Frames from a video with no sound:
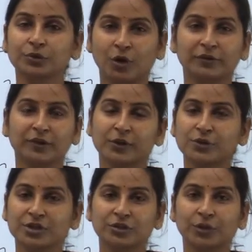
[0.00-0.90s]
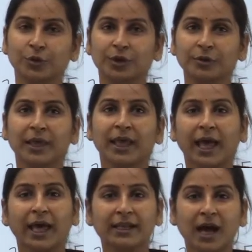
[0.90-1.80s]
convolution theorem
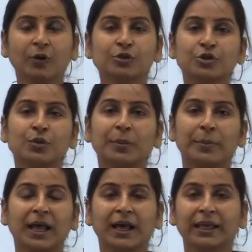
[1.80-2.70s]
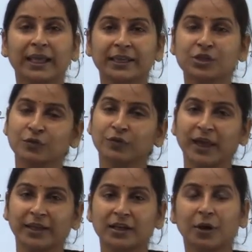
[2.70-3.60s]
and how to apply it to
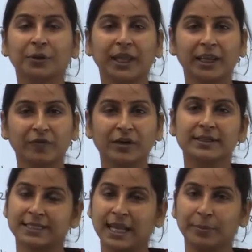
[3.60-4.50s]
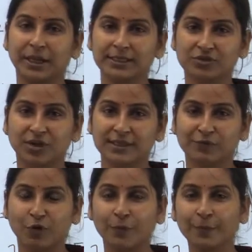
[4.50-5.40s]
find out inverse Laplace
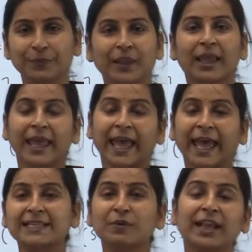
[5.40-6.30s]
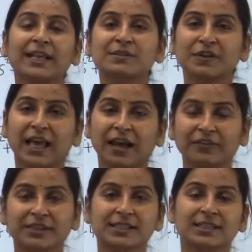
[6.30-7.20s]
transform, as well as we have
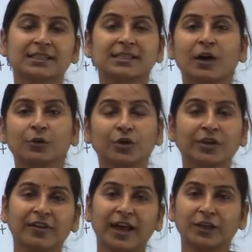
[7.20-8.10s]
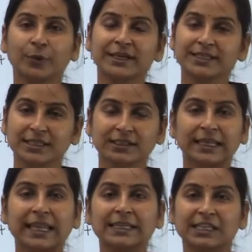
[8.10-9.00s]
discussed how to evaluate
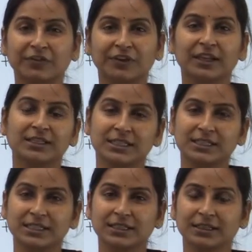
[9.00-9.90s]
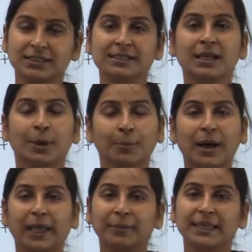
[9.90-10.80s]
certain definite integrals
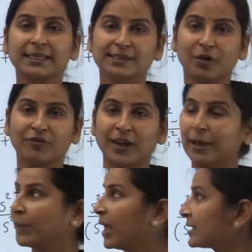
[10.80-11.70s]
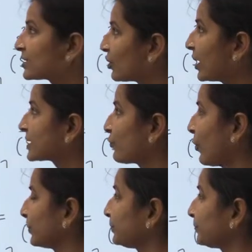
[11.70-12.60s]
by means of Laplace transform.